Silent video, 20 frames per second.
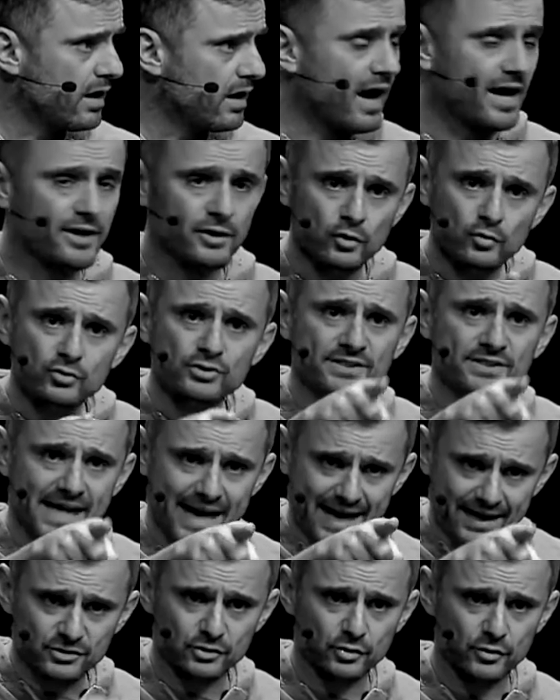I used to
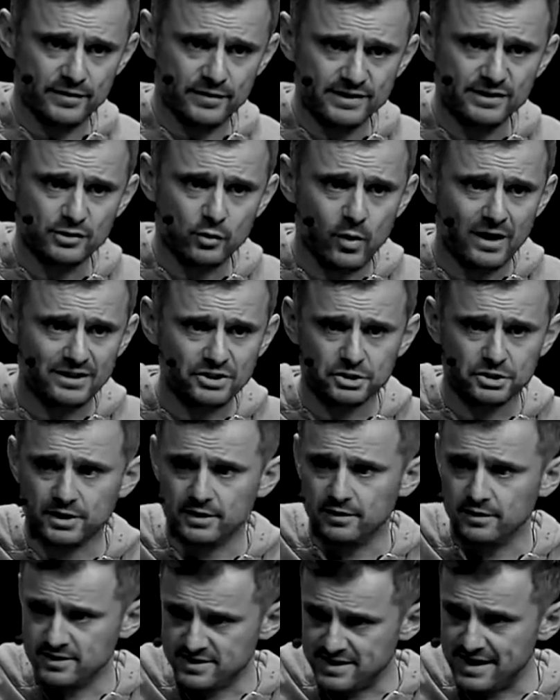answer this
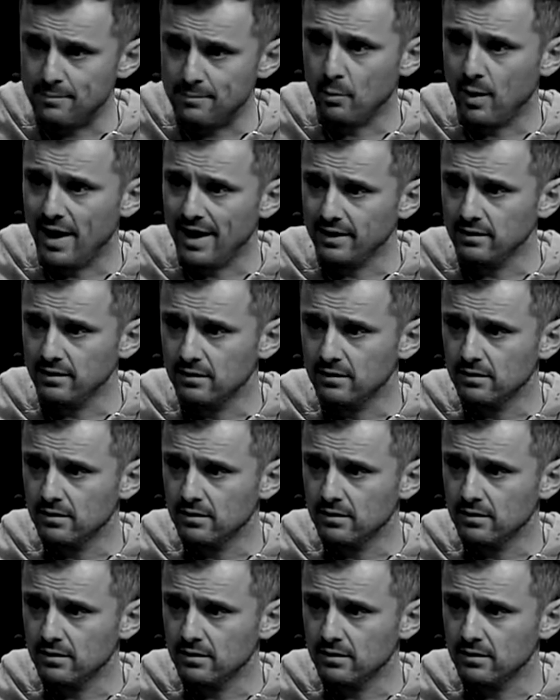question the same way.